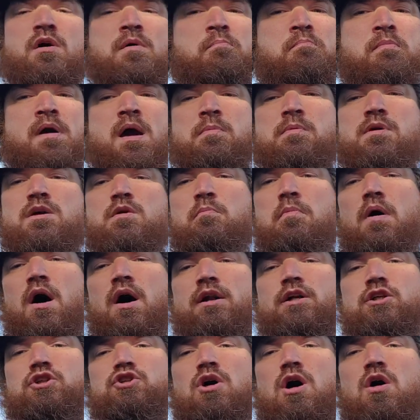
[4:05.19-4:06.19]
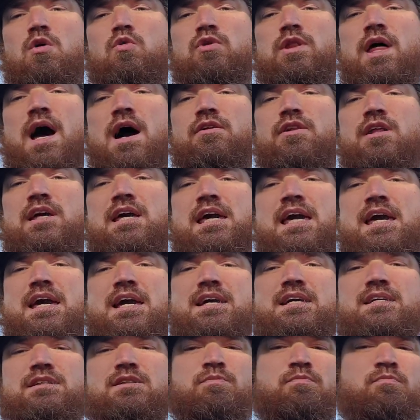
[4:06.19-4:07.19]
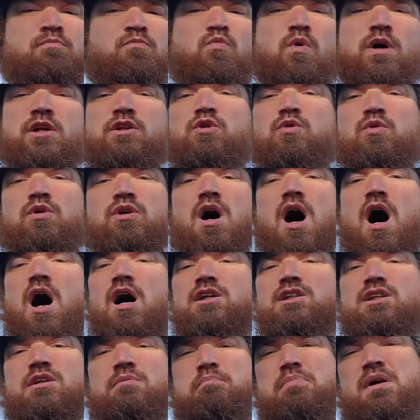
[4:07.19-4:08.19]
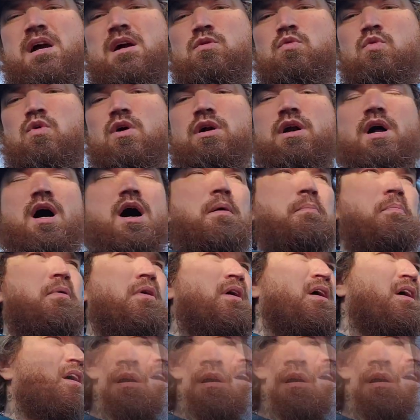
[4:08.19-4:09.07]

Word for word: Maybe you bought a truck without the keys, went to an auction, picked one up,